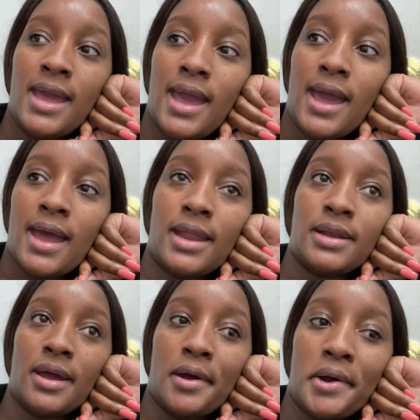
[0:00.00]
And
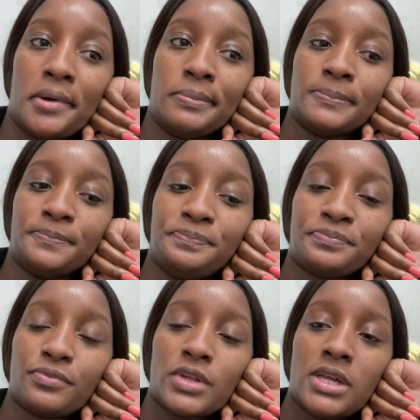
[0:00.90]
um,
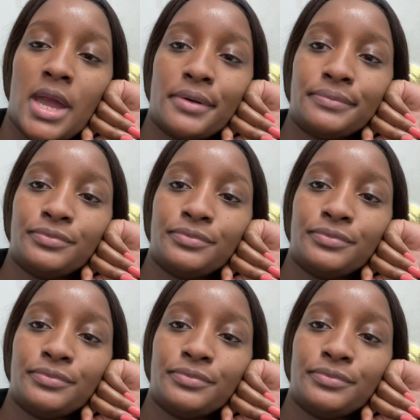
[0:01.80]
yeah,